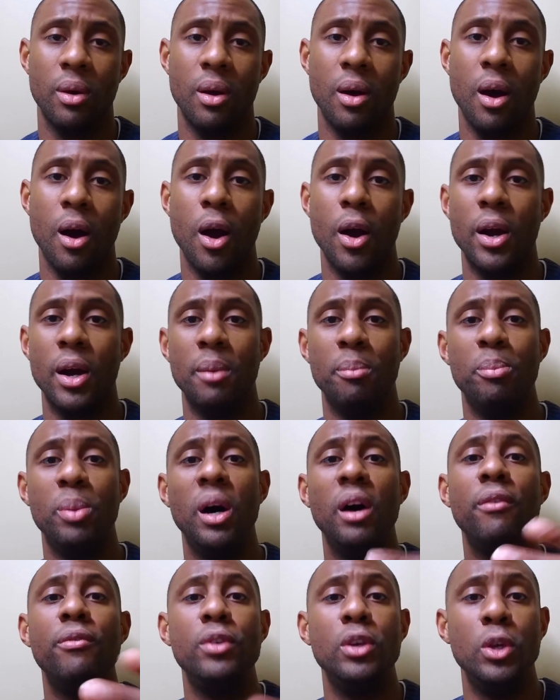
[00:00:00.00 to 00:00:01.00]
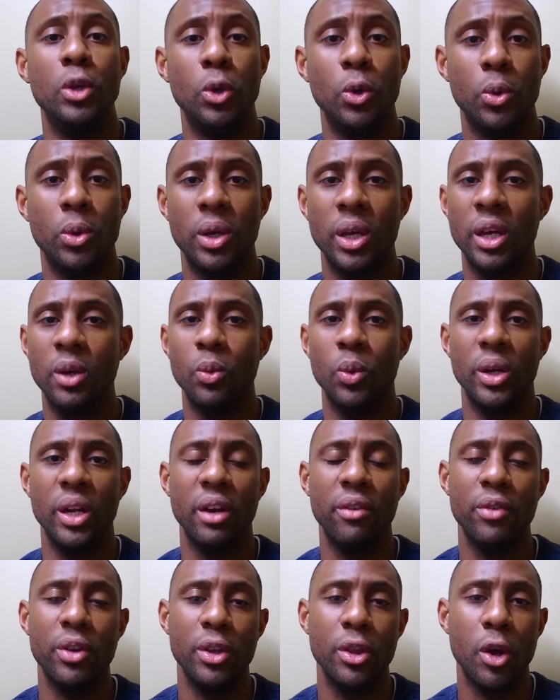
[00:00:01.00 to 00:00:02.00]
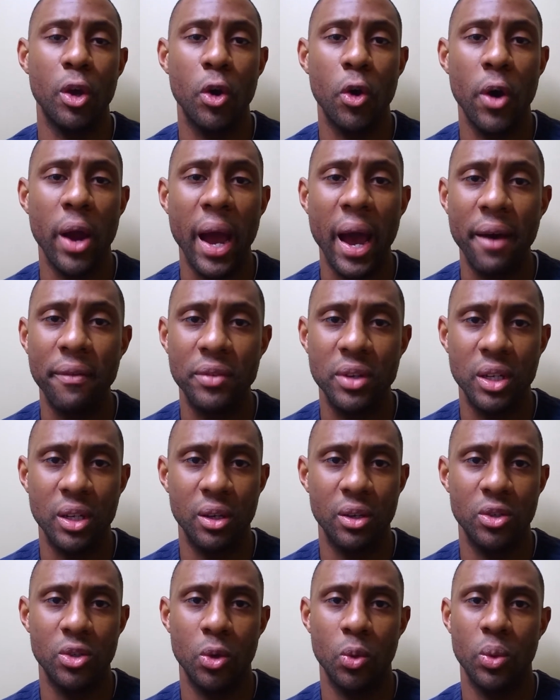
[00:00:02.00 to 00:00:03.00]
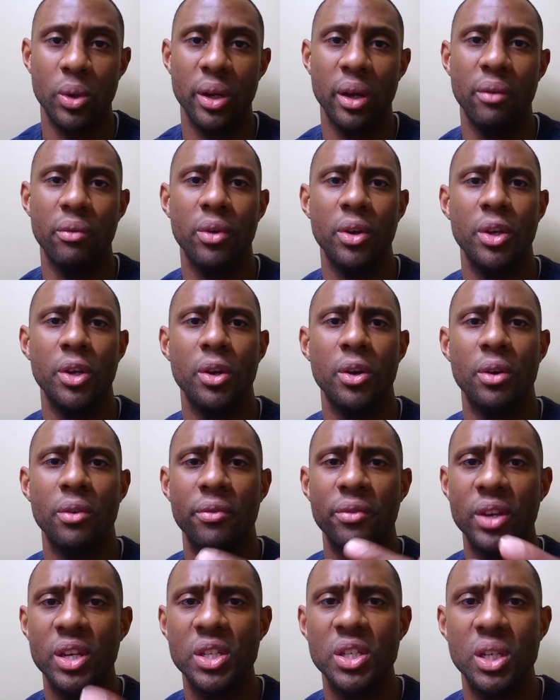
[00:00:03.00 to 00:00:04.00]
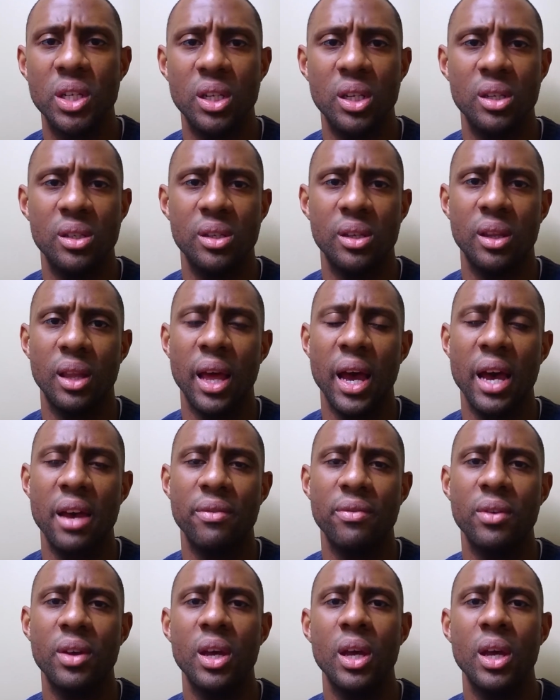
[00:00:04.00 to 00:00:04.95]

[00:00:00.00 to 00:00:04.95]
are above you in whatever the craft is or whatever your vision is in life.